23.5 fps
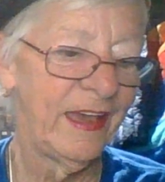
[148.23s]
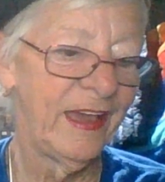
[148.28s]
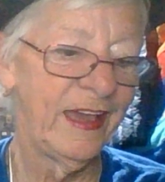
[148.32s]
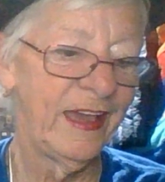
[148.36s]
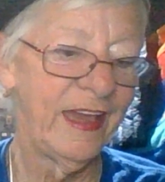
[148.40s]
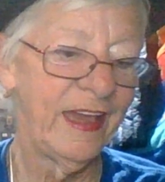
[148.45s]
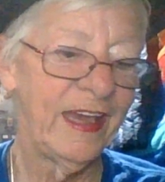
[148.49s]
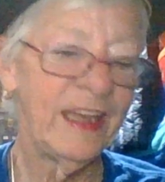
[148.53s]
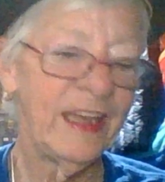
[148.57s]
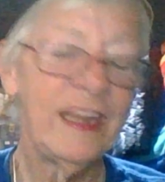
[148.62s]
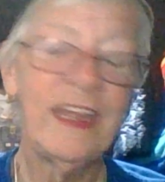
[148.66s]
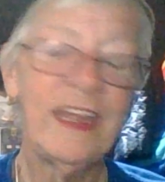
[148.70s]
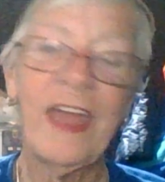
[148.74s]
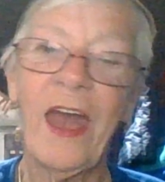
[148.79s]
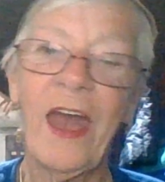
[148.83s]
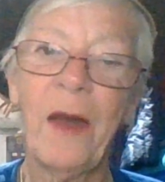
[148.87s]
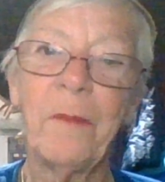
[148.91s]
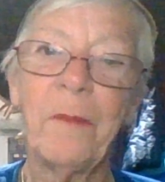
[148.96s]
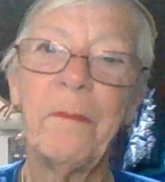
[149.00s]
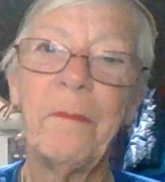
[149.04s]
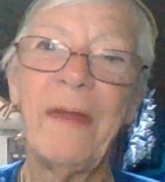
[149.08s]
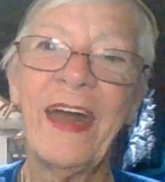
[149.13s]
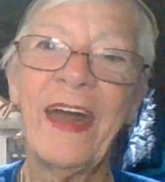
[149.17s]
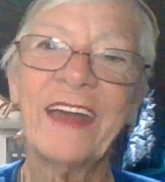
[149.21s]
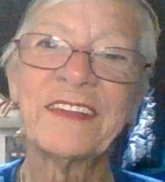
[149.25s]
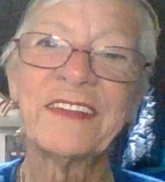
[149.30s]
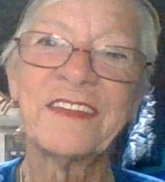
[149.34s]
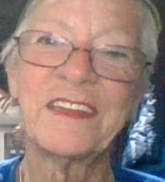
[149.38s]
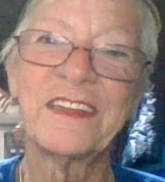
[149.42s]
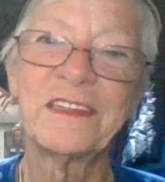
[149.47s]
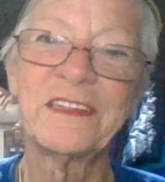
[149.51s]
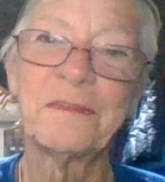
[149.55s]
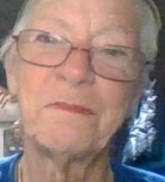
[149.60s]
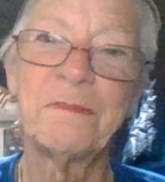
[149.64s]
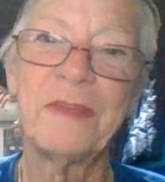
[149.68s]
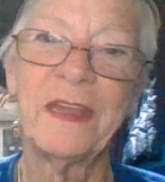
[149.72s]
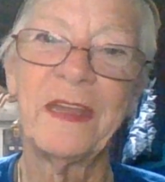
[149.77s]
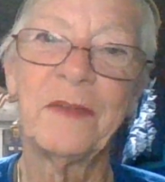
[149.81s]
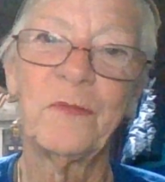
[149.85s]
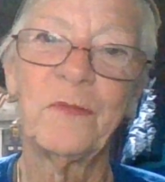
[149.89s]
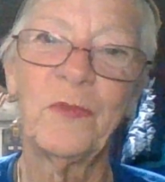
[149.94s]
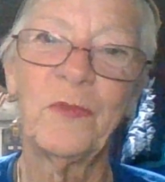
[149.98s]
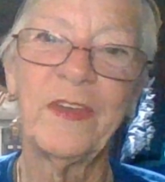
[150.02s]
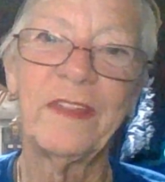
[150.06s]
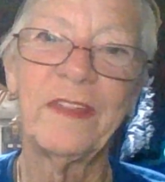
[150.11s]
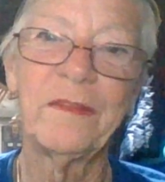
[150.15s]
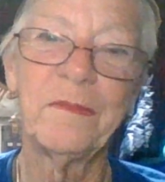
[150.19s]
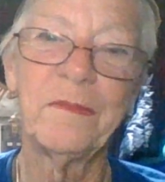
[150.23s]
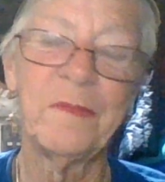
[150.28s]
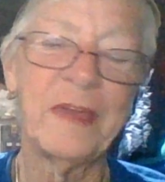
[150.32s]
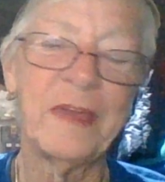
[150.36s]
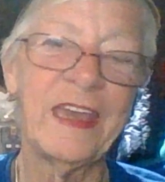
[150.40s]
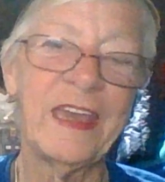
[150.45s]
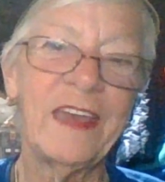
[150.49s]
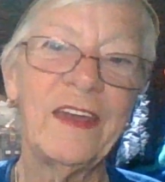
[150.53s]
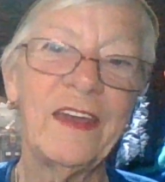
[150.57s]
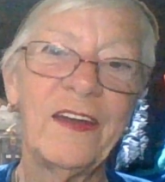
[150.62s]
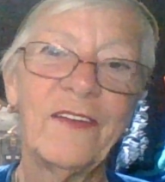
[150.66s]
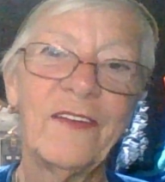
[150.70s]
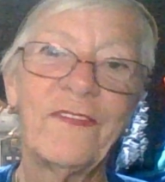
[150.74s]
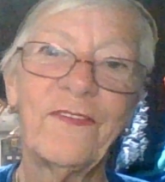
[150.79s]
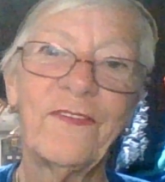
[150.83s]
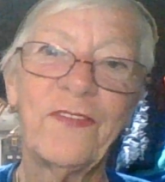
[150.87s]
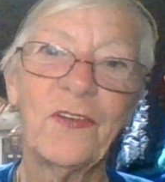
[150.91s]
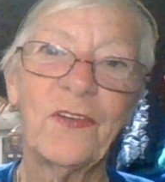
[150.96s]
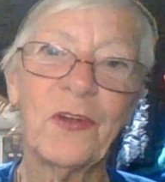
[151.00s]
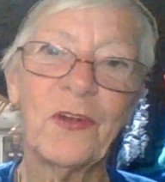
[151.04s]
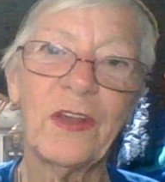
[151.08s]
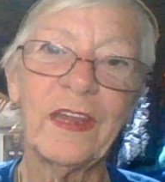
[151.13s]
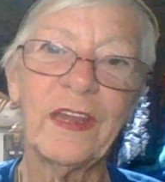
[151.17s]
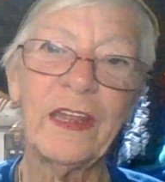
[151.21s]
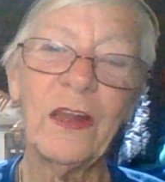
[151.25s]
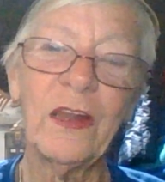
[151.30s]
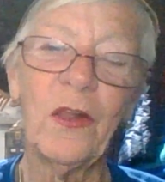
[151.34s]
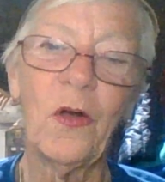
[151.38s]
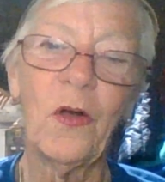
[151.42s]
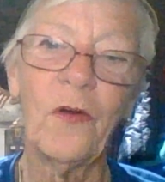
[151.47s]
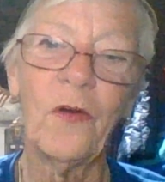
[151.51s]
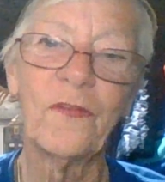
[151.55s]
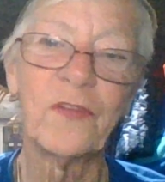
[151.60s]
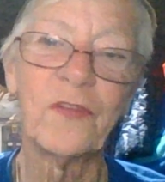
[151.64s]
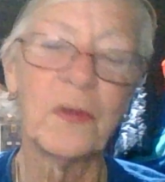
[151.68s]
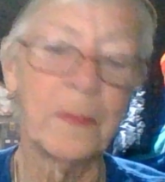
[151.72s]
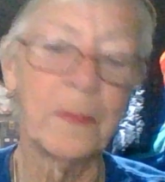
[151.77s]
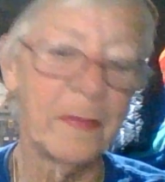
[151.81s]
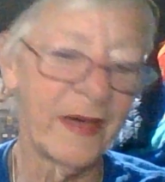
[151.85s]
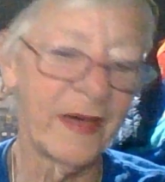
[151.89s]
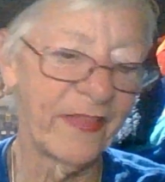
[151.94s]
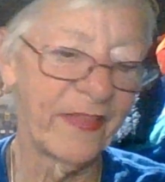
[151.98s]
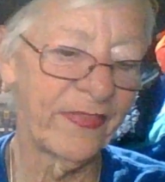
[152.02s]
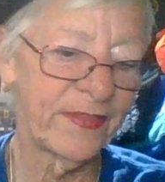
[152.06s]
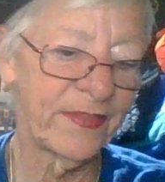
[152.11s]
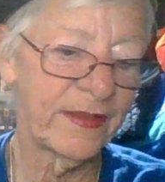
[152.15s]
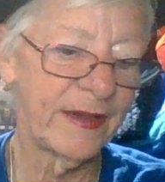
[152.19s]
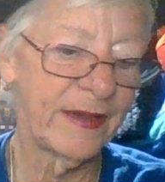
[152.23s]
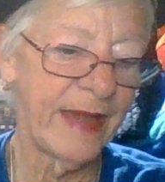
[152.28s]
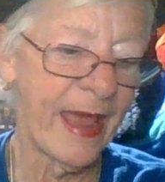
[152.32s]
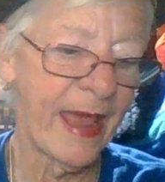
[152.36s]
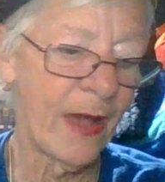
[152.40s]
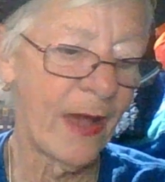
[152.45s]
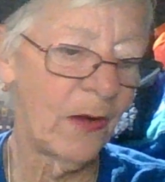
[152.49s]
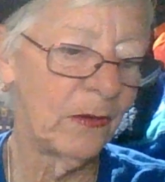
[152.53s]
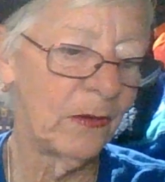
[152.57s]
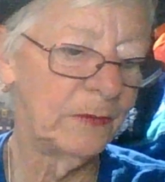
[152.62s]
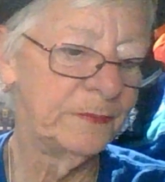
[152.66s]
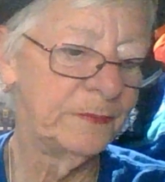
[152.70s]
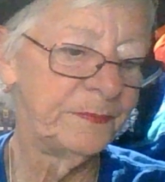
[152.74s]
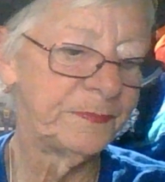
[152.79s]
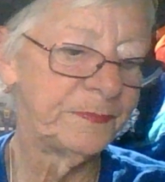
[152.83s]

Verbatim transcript: Anyhow, Max has been with me for a little over a month now.